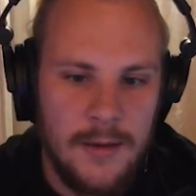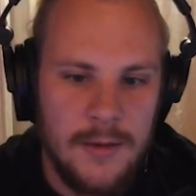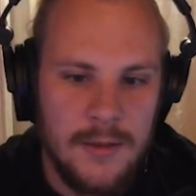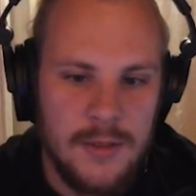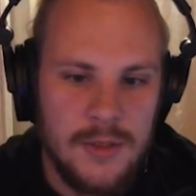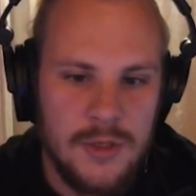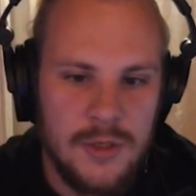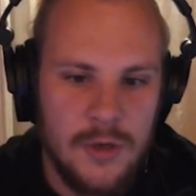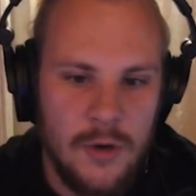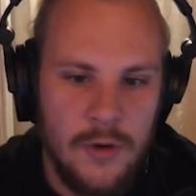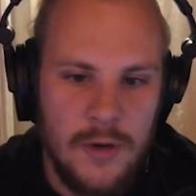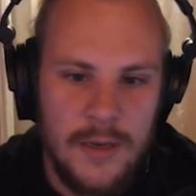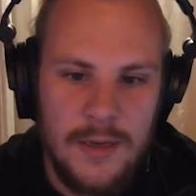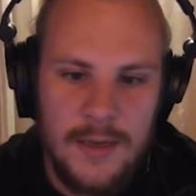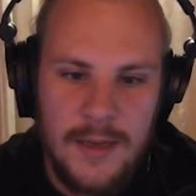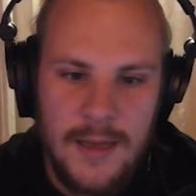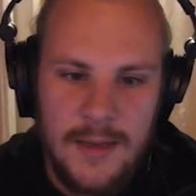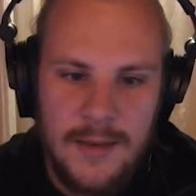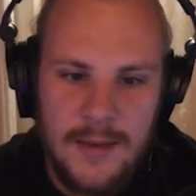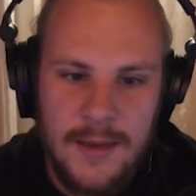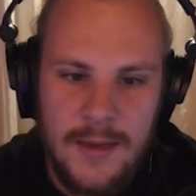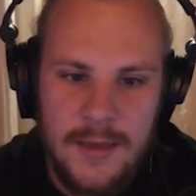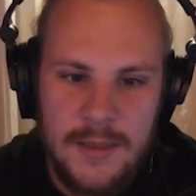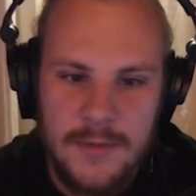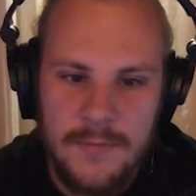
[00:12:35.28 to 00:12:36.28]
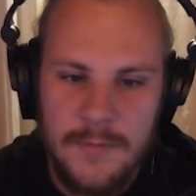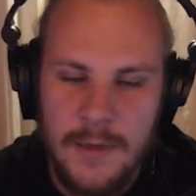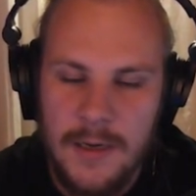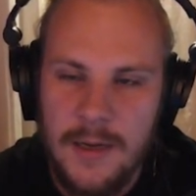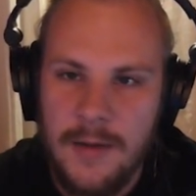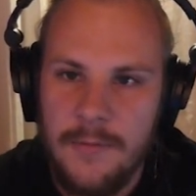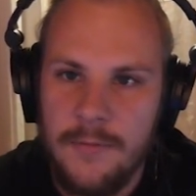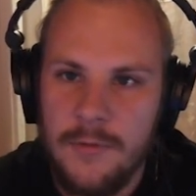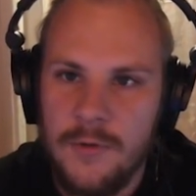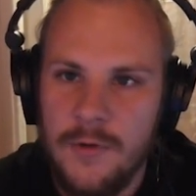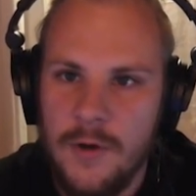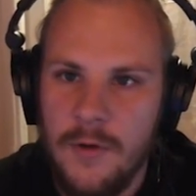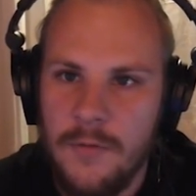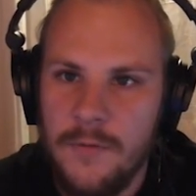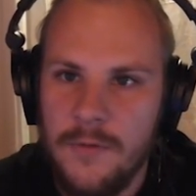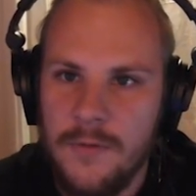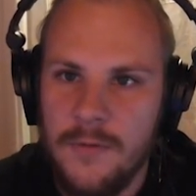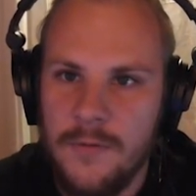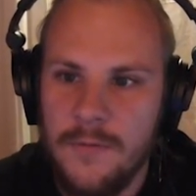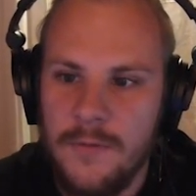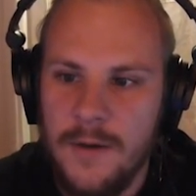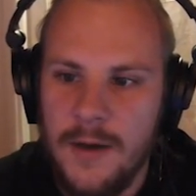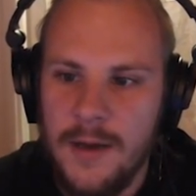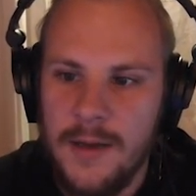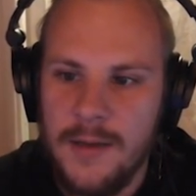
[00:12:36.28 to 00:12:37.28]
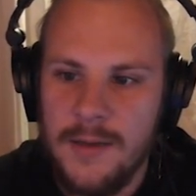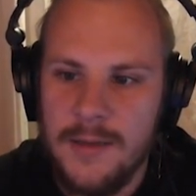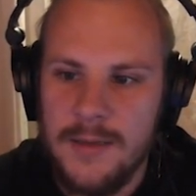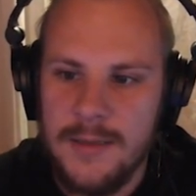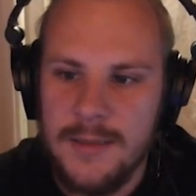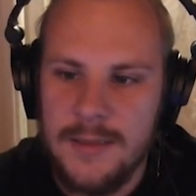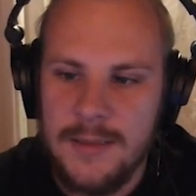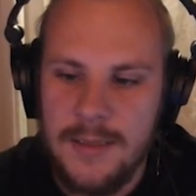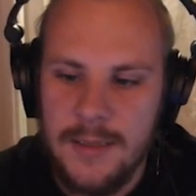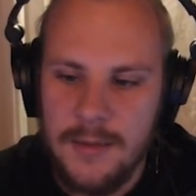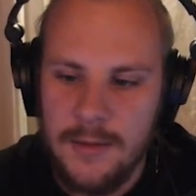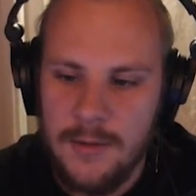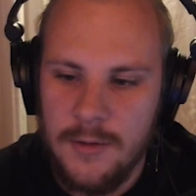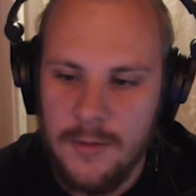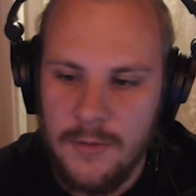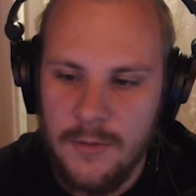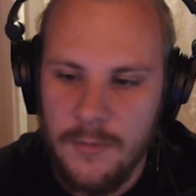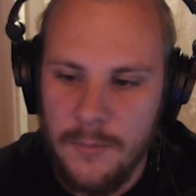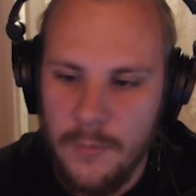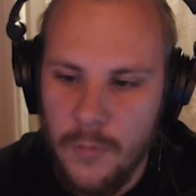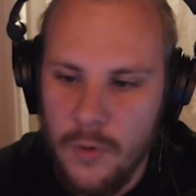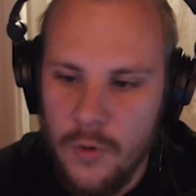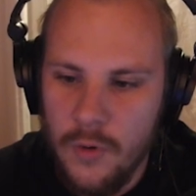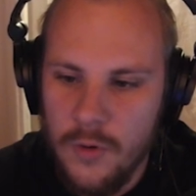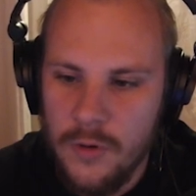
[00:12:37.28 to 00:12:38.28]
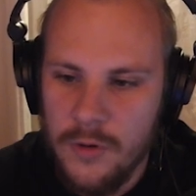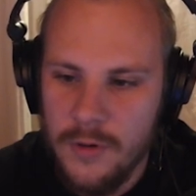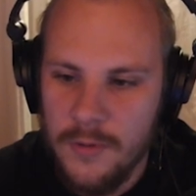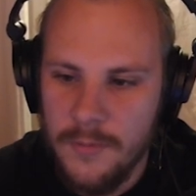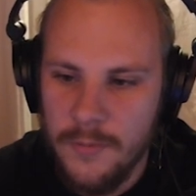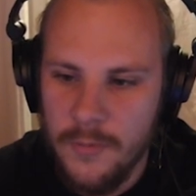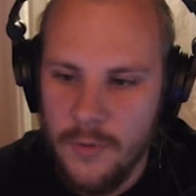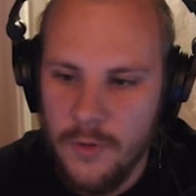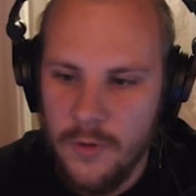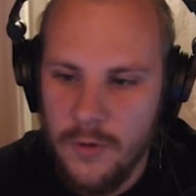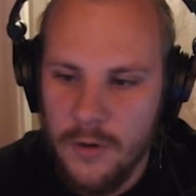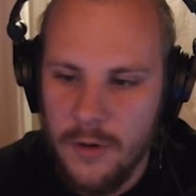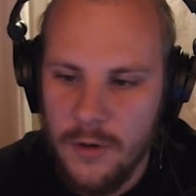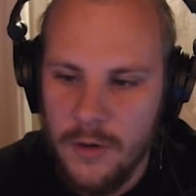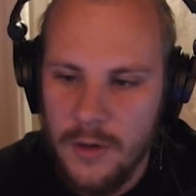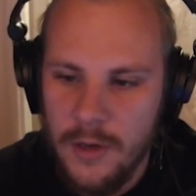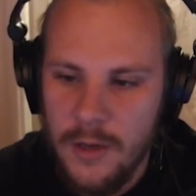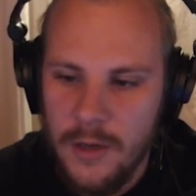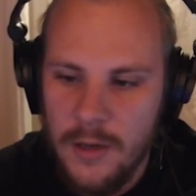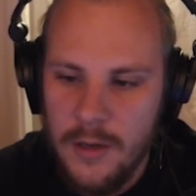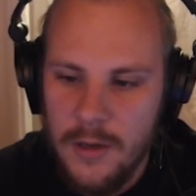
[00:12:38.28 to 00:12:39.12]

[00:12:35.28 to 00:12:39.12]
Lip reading: So in that case, what I would often find is that the more